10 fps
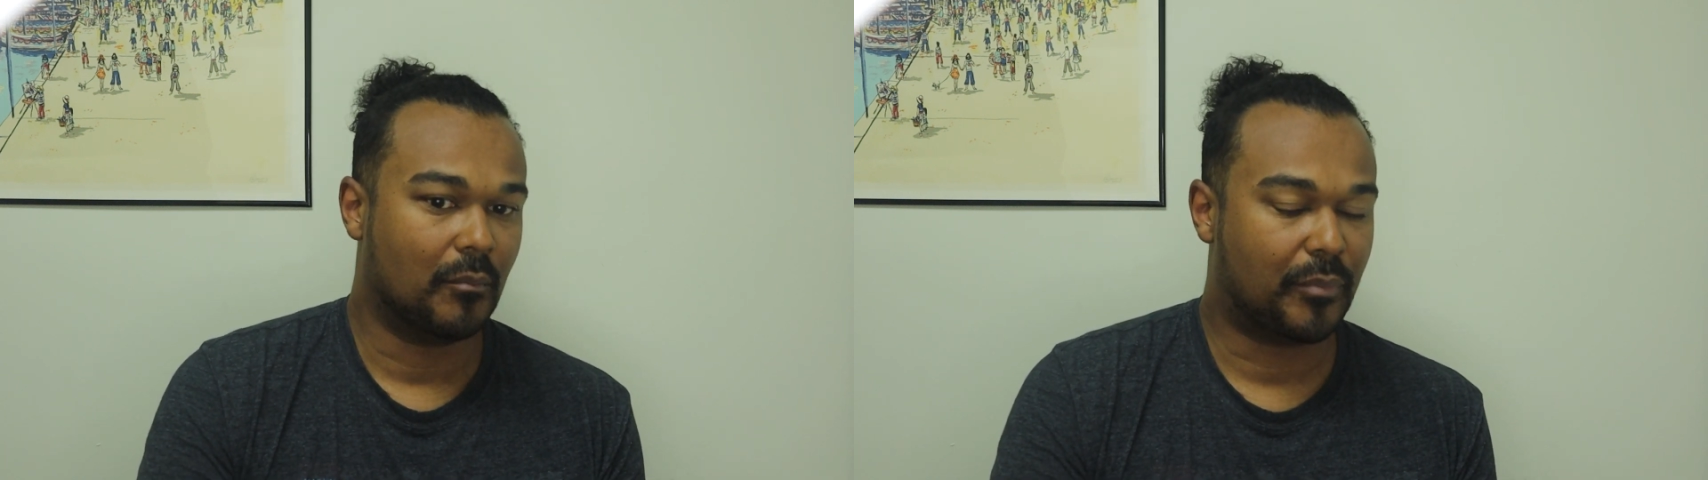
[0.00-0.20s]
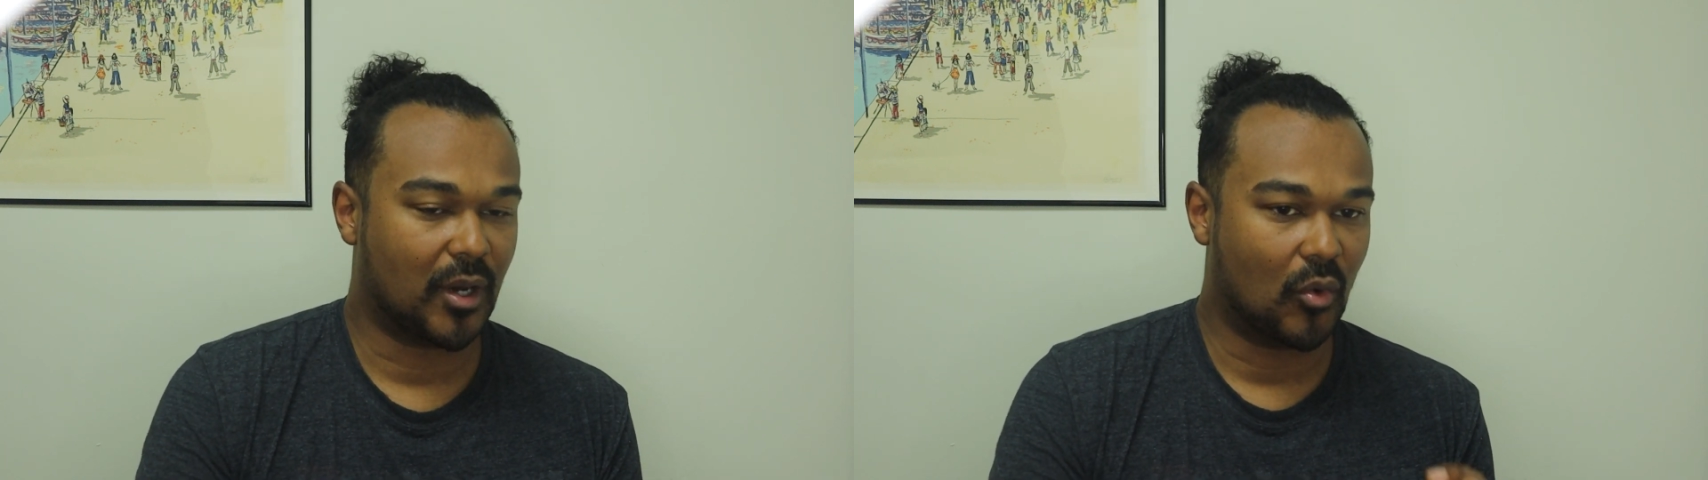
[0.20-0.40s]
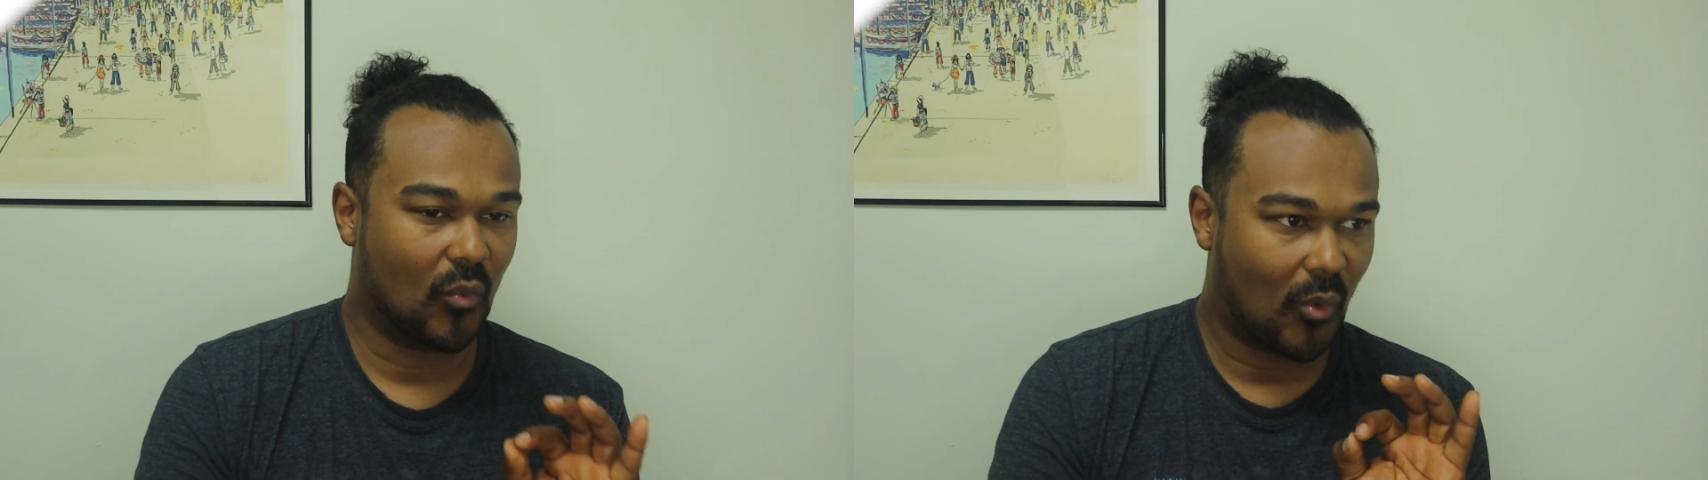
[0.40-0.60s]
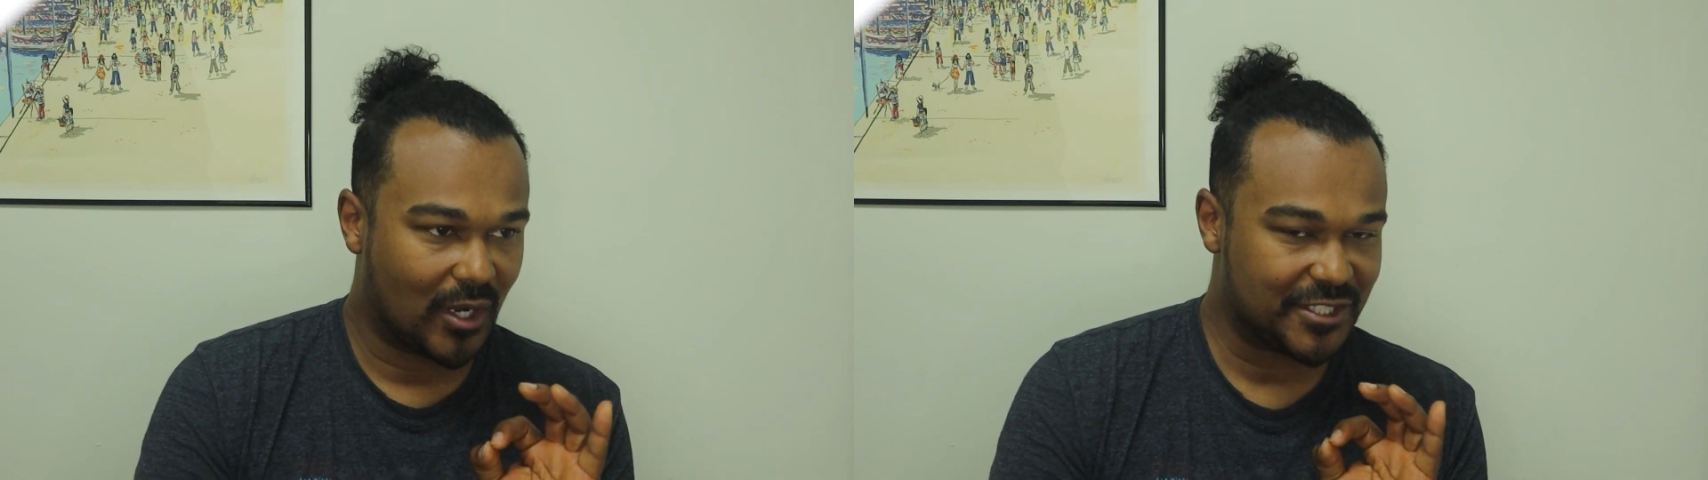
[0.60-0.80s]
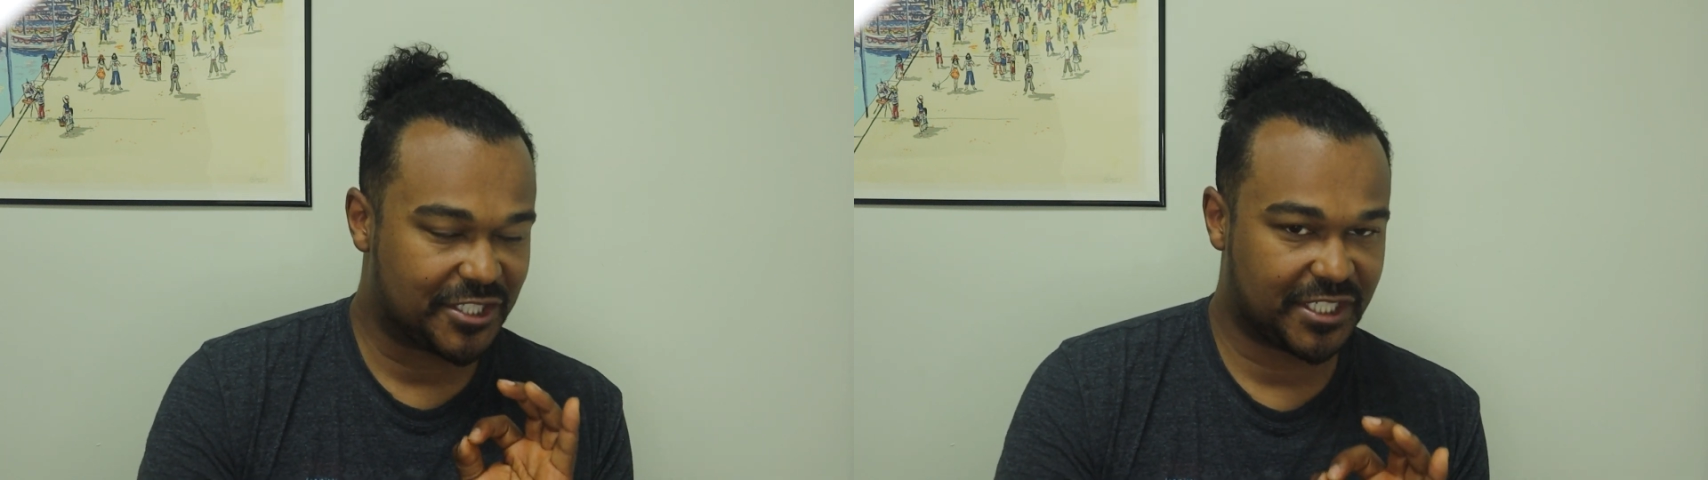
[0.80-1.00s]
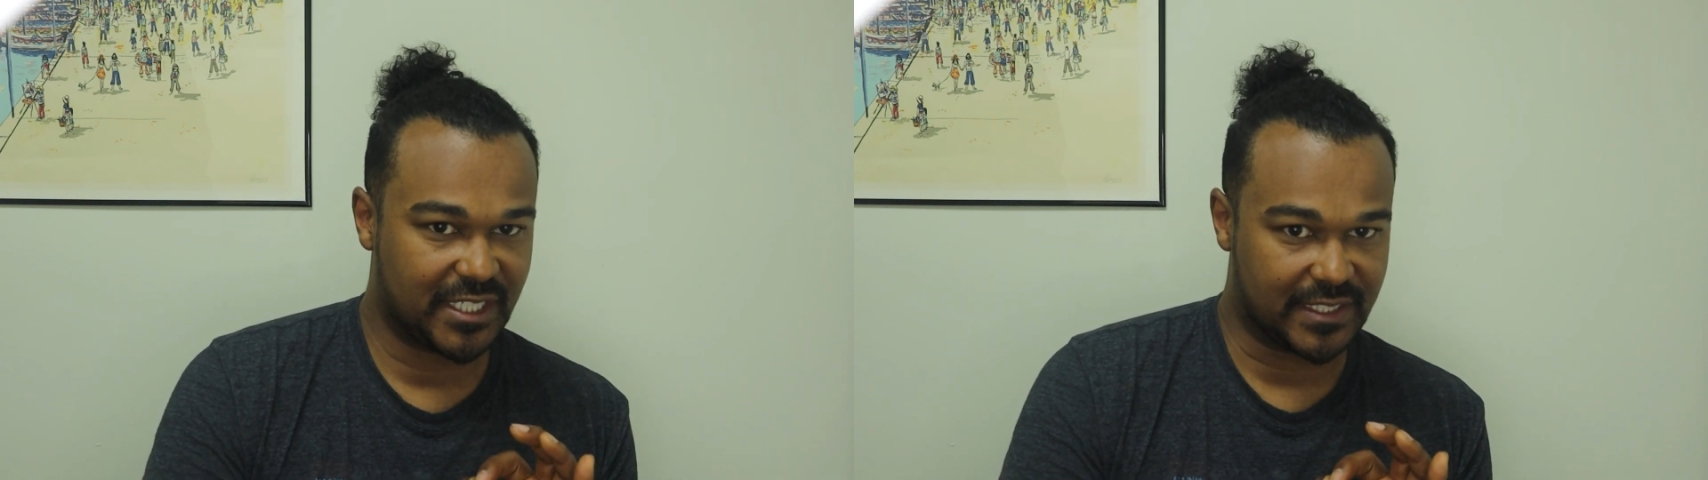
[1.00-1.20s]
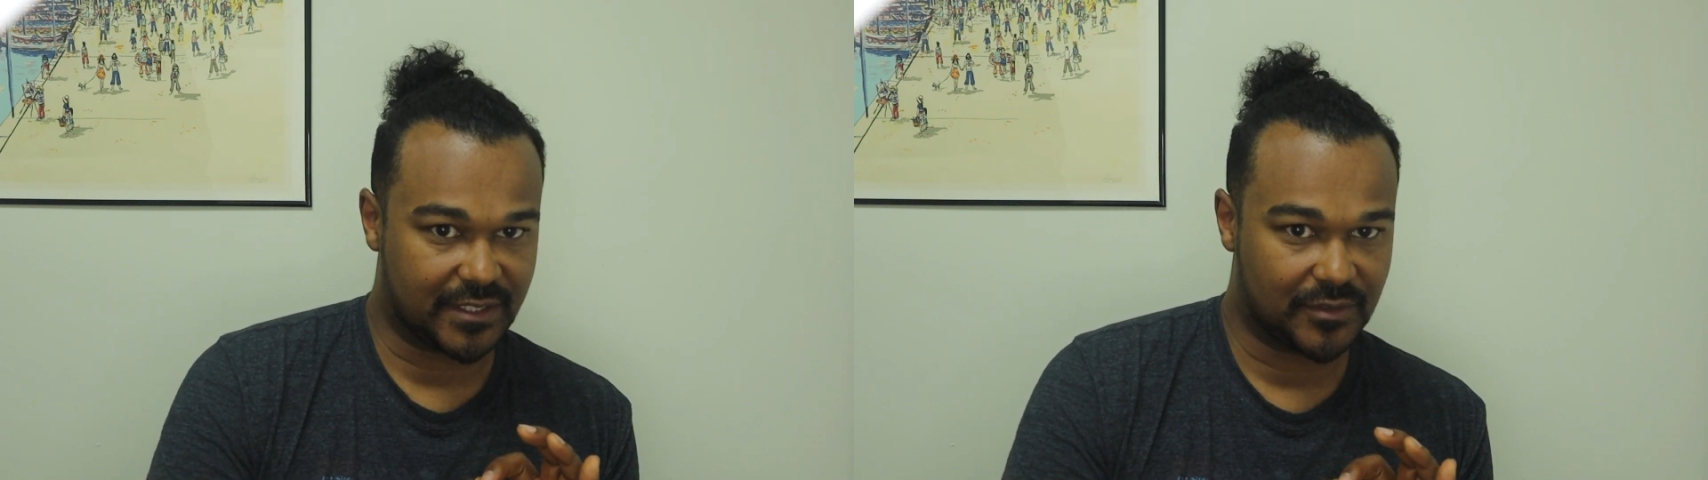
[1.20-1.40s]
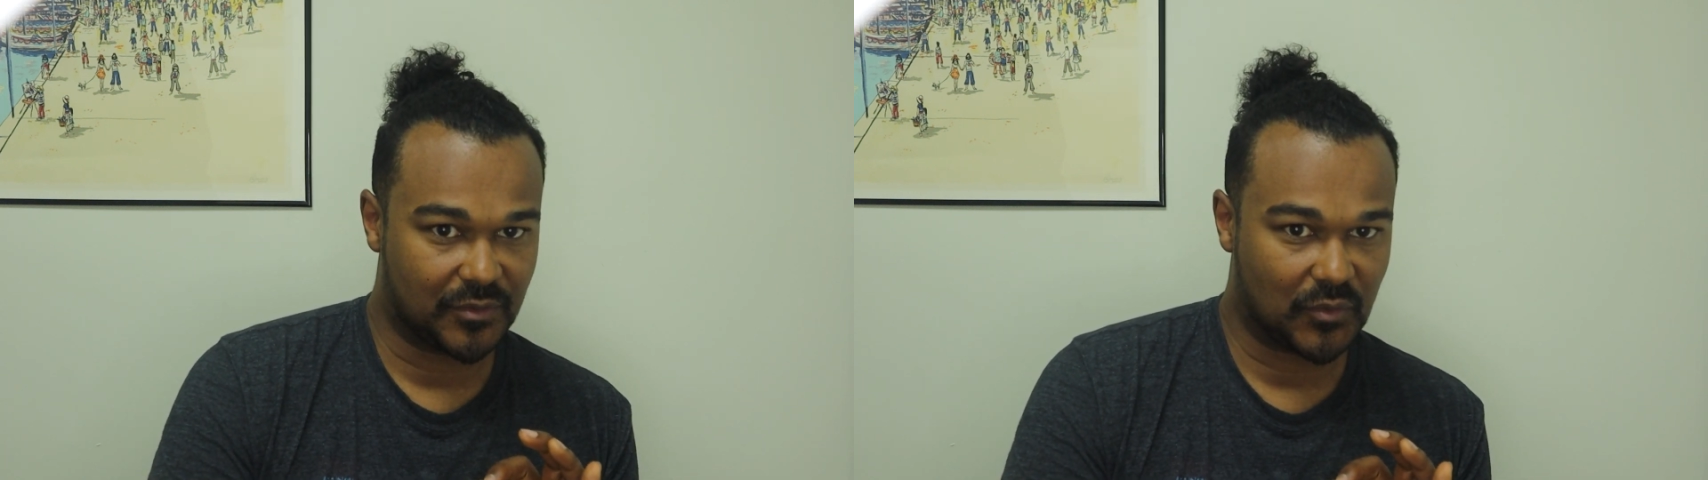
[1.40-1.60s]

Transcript: But one cheat,